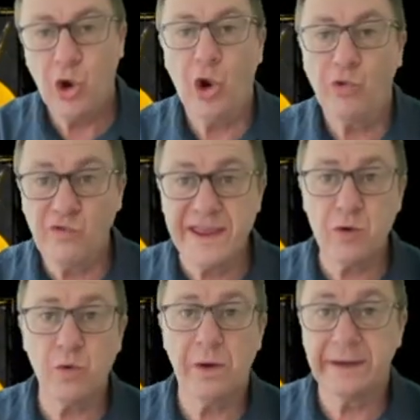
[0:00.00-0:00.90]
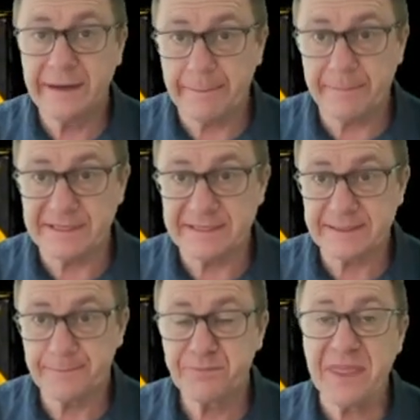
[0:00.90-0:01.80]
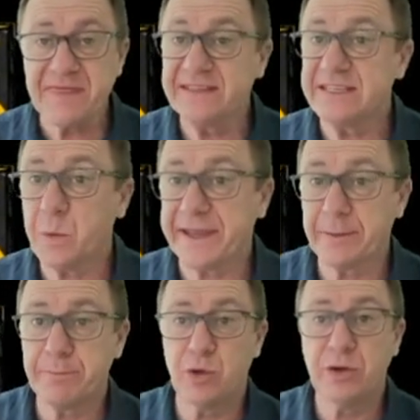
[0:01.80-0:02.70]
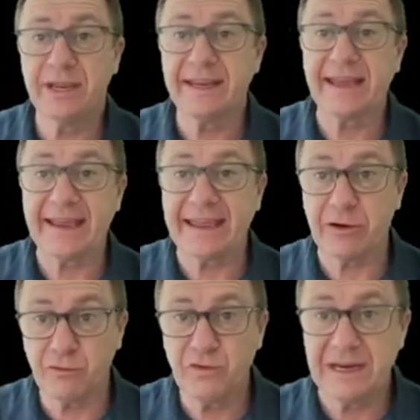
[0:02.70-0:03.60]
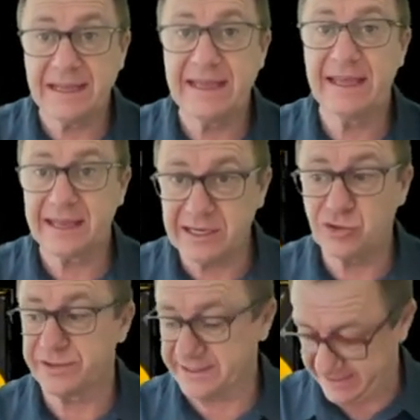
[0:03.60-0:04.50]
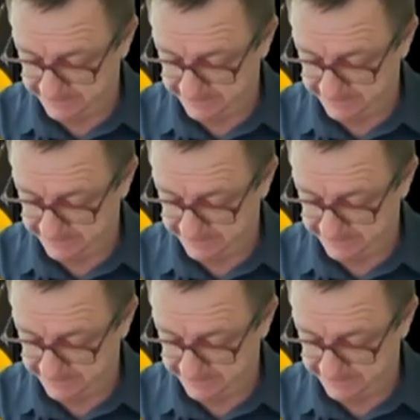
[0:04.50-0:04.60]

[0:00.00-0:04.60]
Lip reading: Real numbers. This is where computing can get really interesting,